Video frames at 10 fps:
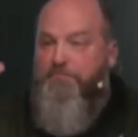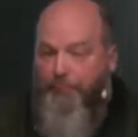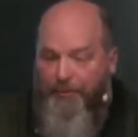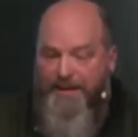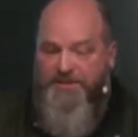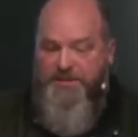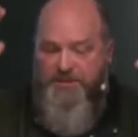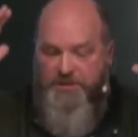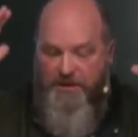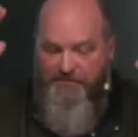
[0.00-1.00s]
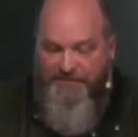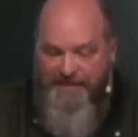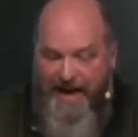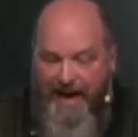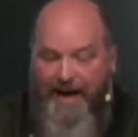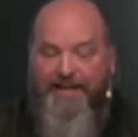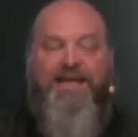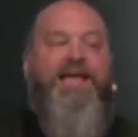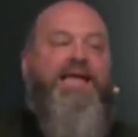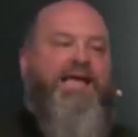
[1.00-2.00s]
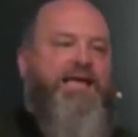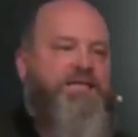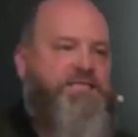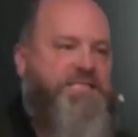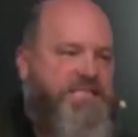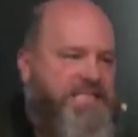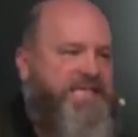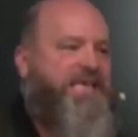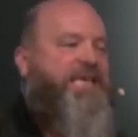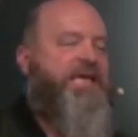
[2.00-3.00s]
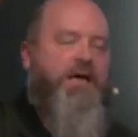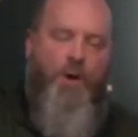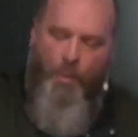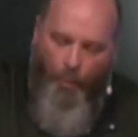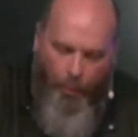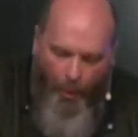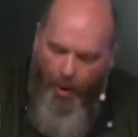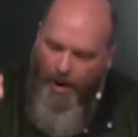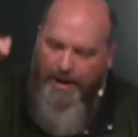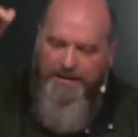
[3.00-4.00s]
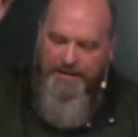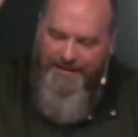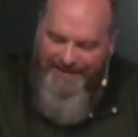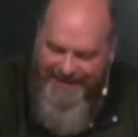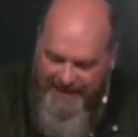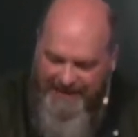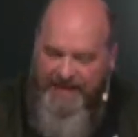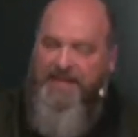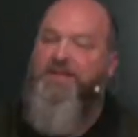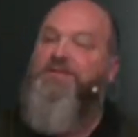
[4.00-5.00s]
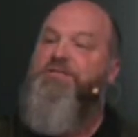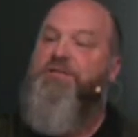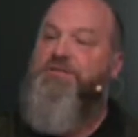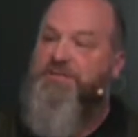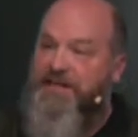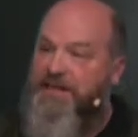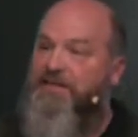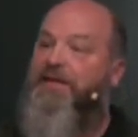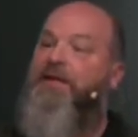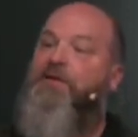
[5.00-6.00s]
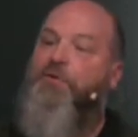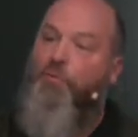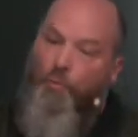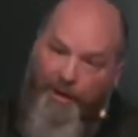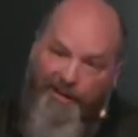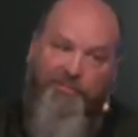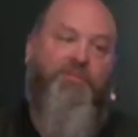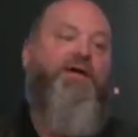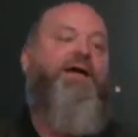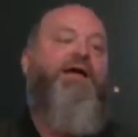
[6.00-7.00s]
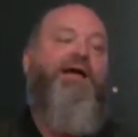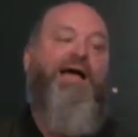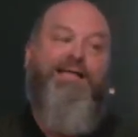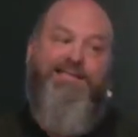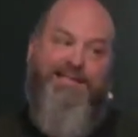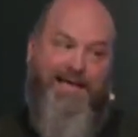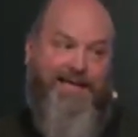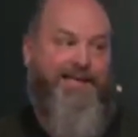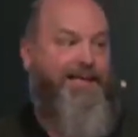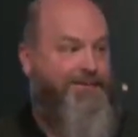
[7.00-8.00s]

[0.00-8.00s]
presence of God is the one key to dealing with anxiety.